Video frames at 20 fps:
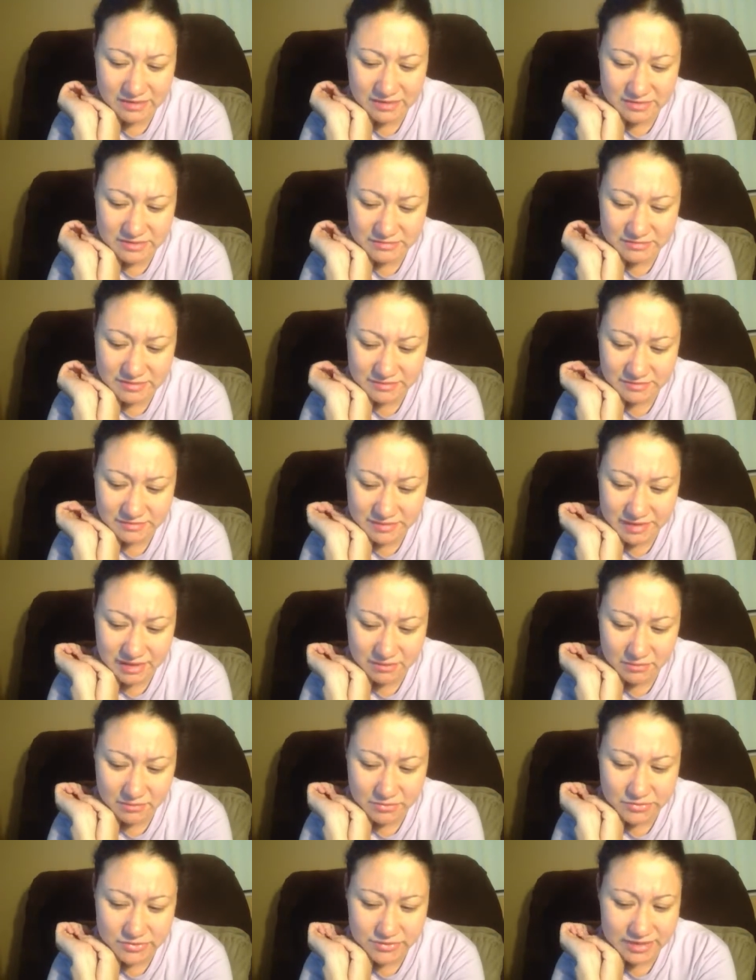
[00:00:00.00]
House of Seven
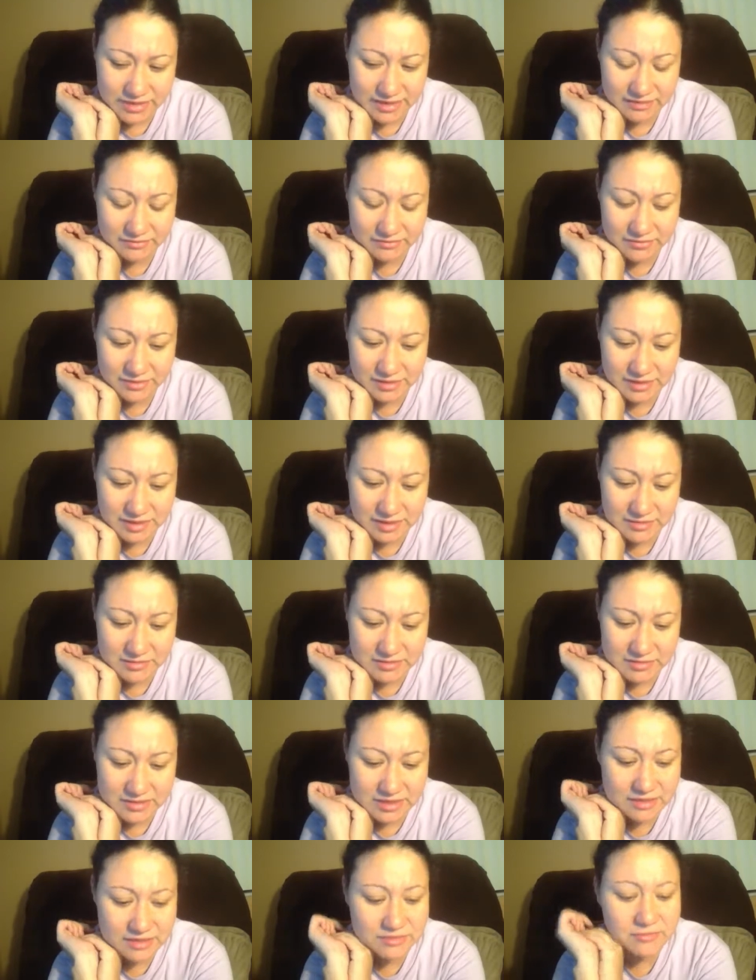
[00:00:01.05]
Gables or Anne of Green
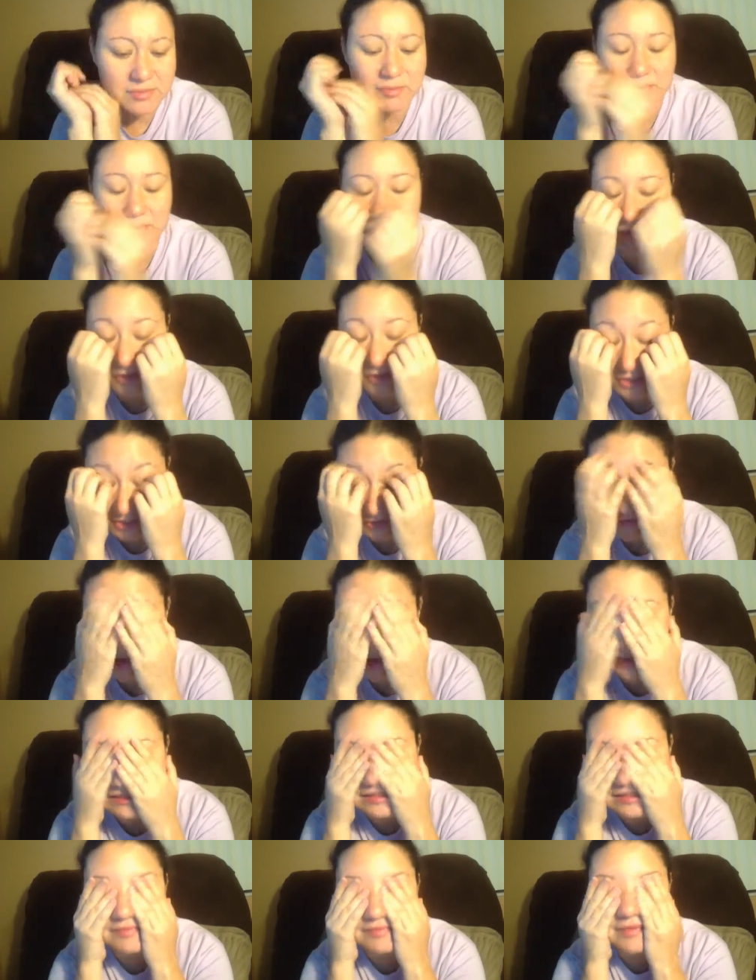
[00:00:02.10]
Gables? I don't remember. She
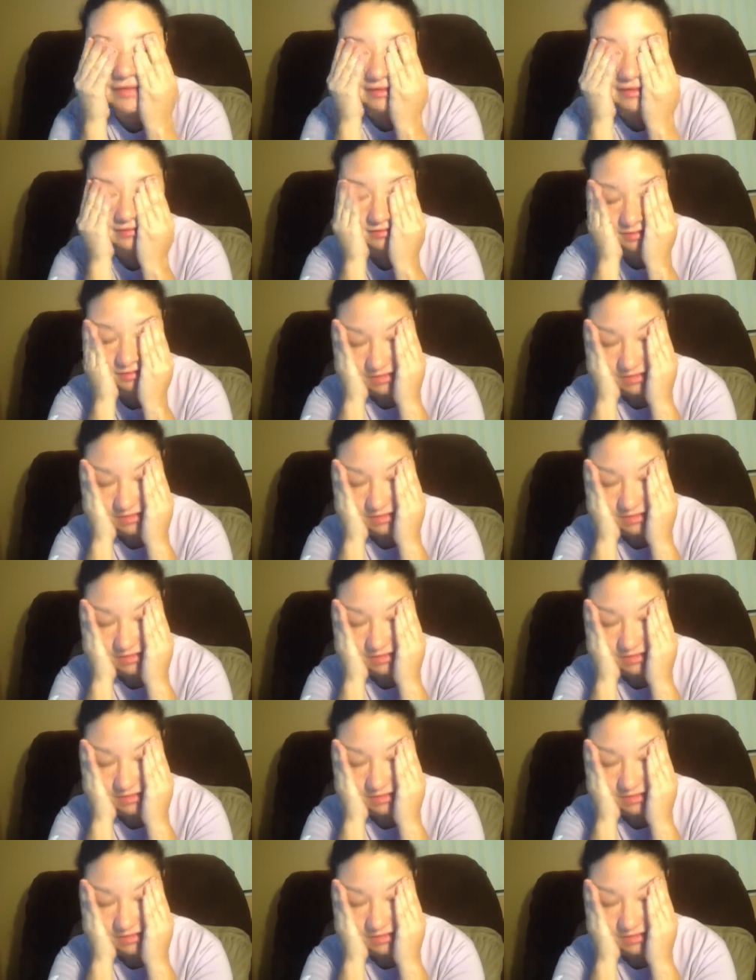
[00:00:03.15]
read something